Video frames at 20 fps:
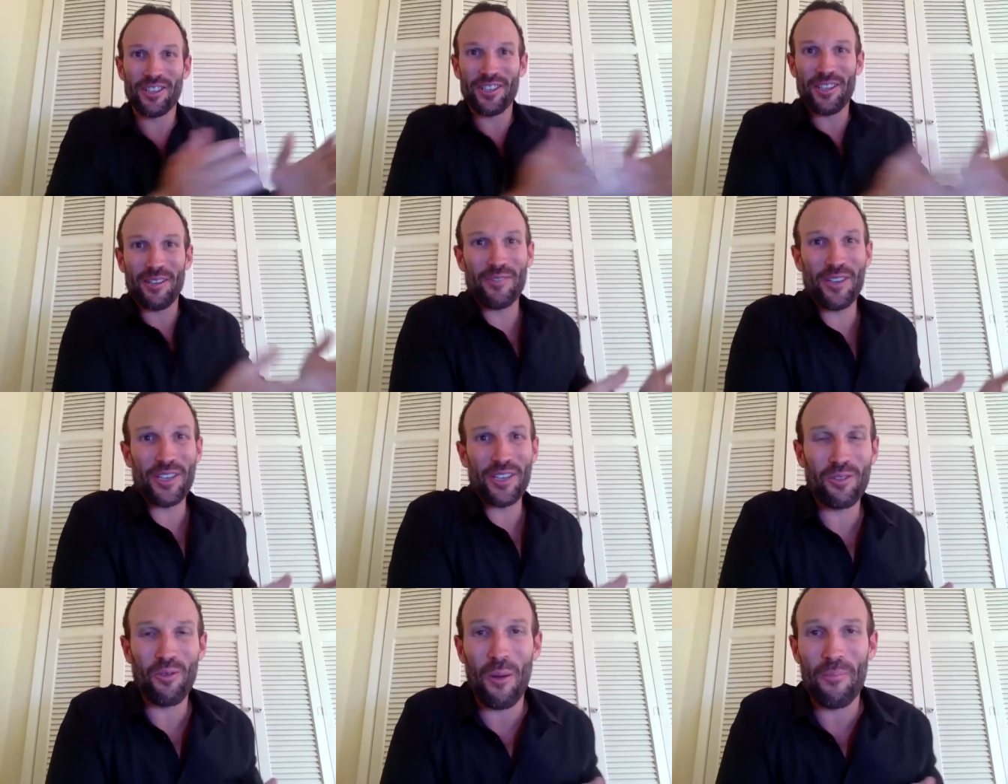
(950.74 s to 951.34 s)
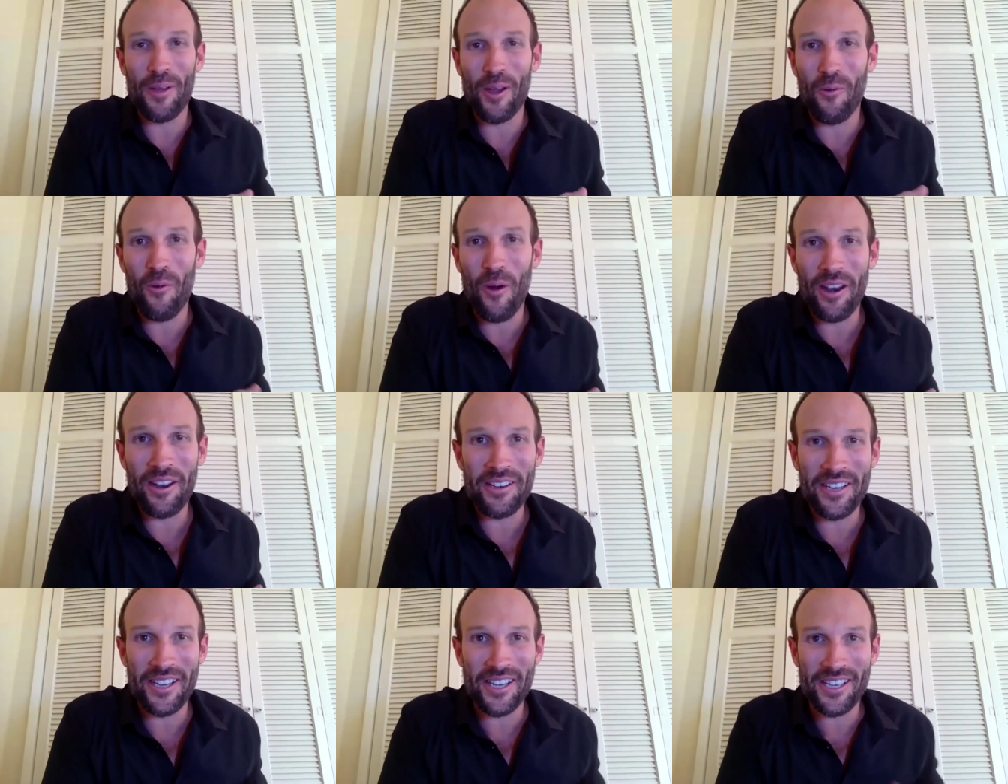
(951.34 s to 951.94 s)
I'm just swapping one
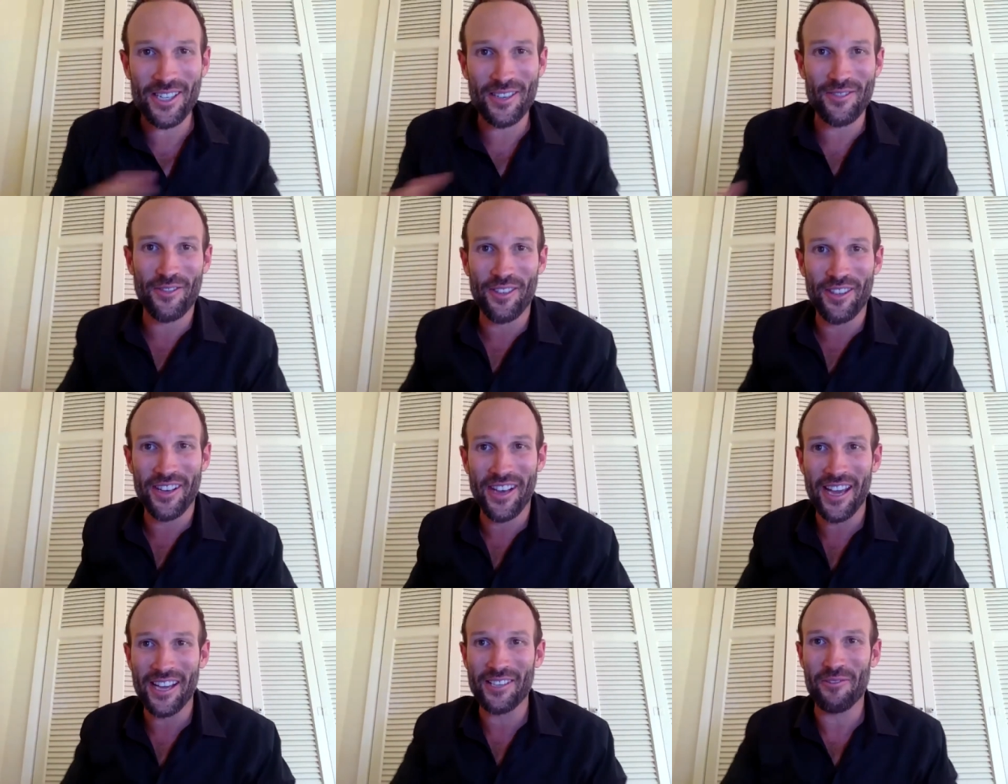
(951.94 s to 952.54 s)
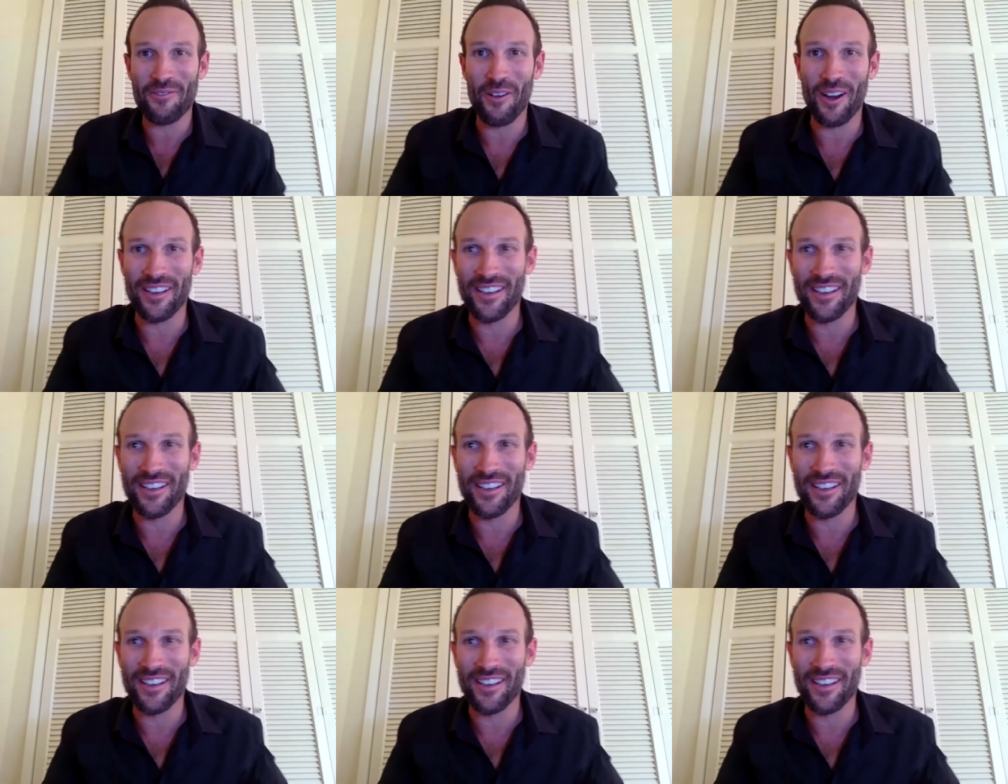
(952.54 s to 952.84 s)
addiction for the next one.